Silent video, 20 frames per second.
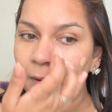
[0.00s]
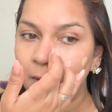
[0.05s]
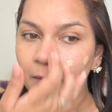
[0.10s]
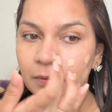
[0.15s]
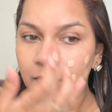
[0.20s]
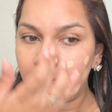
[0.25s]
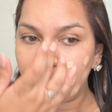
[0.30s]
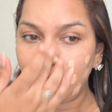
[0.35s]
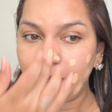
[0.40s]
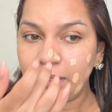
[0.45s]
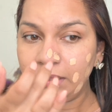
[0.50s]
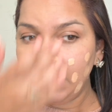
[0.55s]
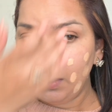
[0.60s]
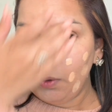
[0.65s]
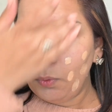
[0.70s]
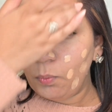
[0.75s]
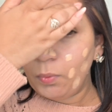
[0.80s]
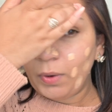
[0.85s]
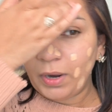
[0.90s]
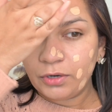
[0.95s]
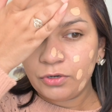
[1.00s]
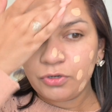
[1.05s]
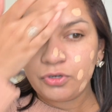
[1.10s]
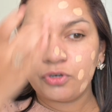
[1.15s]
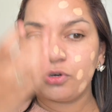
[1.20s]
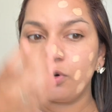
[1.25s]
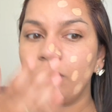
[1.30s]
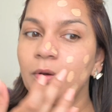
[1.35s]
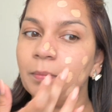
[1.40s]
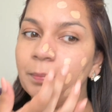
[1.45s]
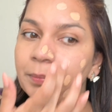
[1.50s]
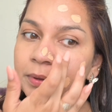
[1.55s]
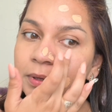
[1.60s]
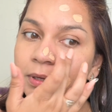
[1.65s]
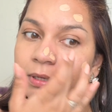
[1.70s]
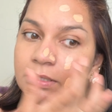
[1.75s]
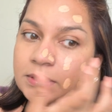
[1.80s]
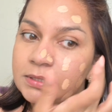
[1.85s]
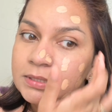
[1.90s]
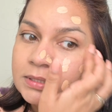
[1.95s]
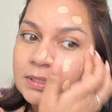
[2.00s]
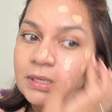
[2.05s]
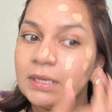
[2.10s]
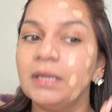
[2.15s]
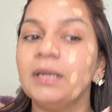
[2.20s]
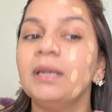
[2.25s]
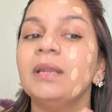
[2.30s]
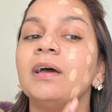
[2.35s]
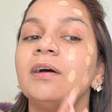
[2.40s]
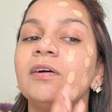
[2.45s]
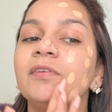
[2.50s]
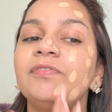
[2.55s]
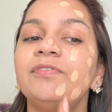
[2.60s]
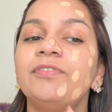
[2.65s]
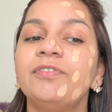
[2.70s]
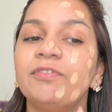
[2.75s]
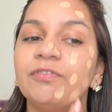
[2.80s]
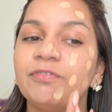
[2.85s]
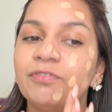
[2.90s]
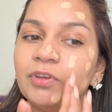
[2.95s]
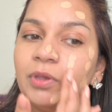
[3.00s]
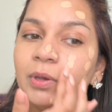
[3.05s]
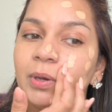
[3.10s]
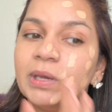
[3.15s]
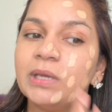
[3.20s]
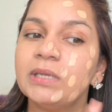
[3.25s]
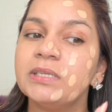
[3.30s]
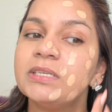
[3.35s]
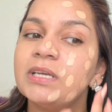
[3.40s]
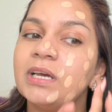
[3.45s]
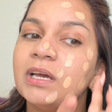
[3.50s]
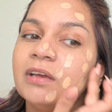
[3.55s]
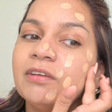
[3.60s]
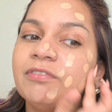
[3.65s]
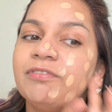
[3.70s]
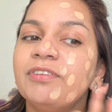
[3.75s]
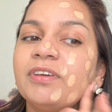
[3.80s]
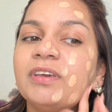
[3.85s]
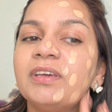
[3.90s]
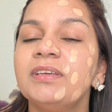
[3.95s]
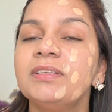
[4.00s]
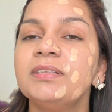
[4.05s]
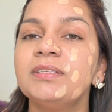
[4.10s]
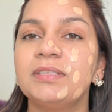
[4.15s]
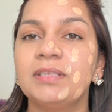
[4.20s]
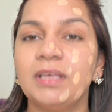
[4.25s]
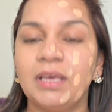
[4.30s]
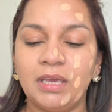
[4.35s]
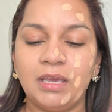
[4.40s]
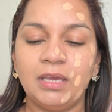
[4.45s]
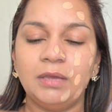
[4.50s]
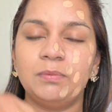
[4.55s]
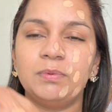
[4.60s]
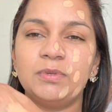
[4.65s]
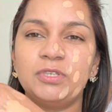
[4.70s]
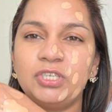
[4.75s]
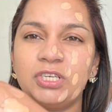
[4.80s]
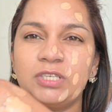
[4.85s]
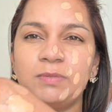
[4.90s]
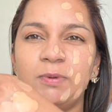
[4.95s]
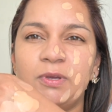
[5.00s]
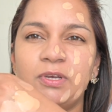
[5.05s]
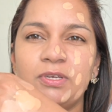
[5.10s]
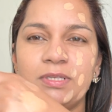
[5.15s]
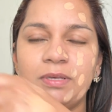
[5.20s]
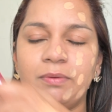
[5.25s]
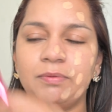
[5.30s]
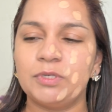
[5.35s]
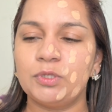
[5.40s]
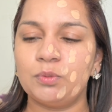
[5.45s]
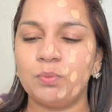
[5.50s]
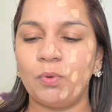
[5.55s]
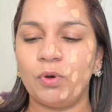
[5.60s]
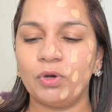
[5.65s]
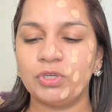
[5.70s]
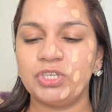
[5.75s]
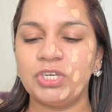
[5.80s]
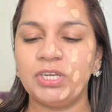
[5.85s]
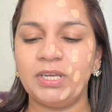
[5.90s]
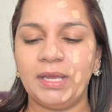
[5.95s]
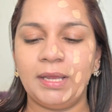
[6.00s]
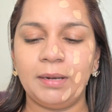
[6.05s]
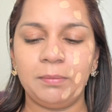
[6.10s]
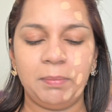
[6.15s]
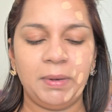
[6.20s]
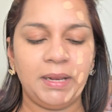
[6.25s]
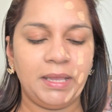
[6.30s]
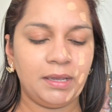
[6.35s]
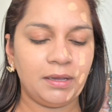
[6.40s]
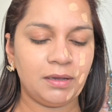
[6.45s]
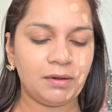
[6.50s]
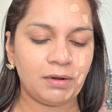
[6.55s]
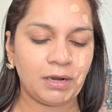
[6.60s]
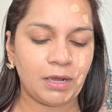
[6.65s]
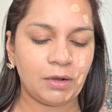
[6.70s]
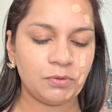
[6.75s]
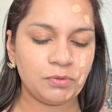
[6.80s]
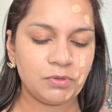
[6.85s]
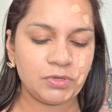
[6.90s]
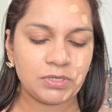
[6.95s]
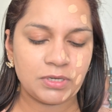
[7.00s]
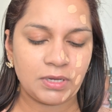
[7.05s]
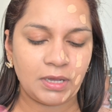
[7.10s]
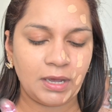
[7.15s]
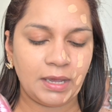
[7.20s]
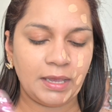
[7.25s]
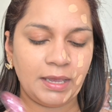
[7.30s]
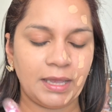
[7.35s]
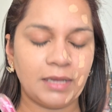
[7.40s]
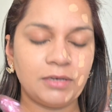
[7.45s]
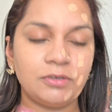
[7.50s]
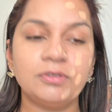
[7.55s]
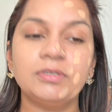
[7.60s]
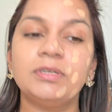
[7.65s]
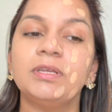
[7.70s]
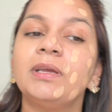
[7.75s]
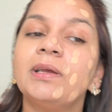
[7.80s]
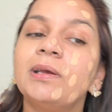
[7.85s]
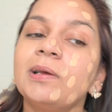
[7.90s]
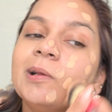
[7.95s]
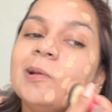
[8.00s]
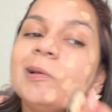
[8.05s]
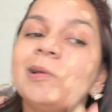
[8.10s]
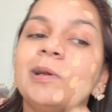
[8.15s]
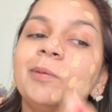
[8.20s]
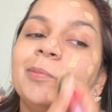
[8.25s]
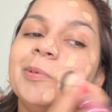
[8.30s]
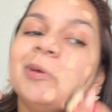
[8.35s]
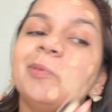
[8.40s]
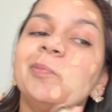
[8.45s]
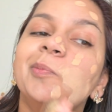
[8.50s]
So I think one drop is enough for your entire face. It was just because I was swatching and playing around, I had to take a little bit